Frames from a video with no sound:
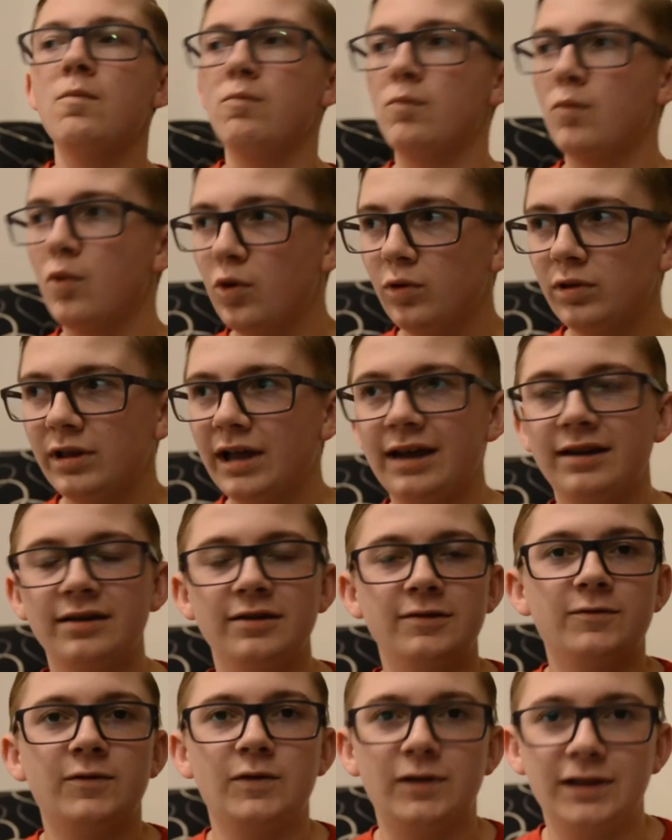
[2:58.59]
more
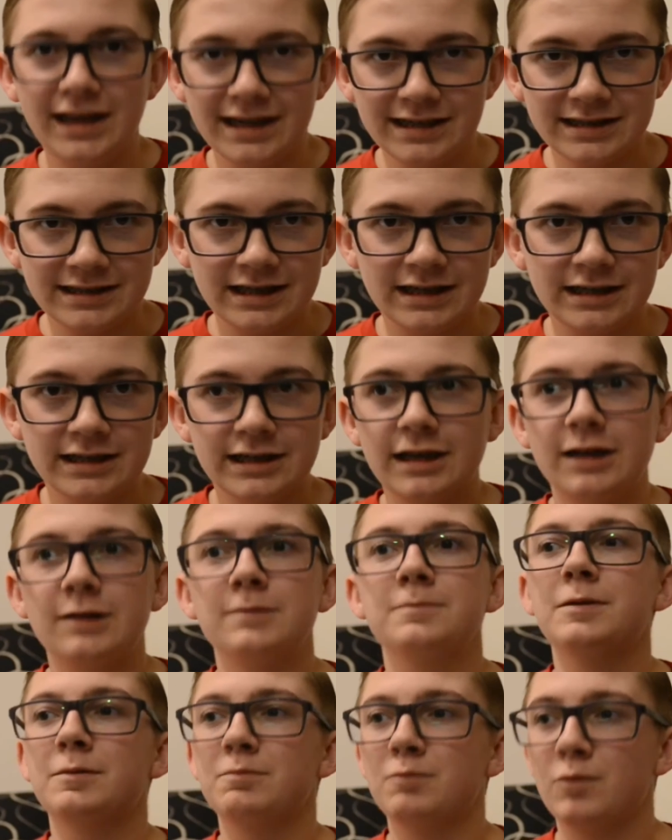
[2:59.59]
light for less
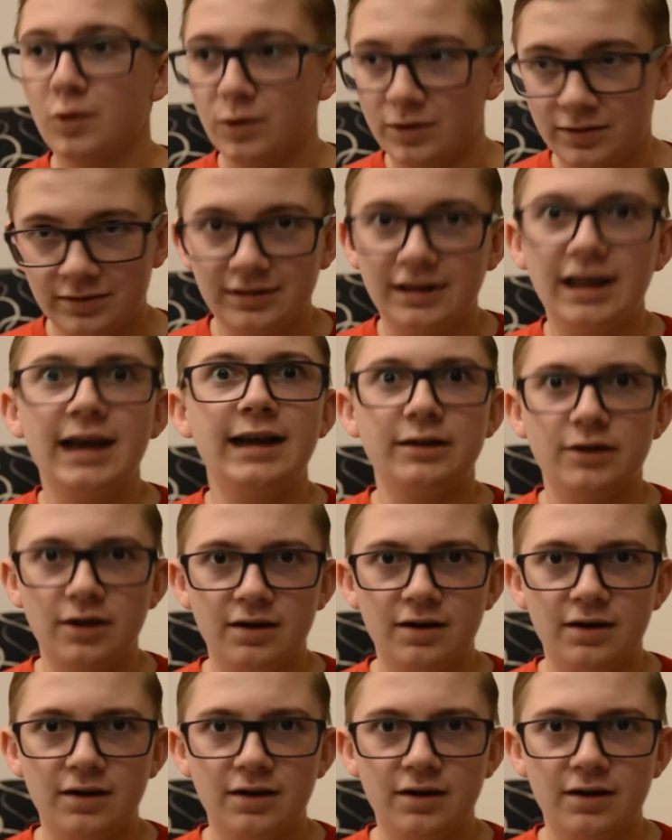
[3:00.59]
detail, but more light,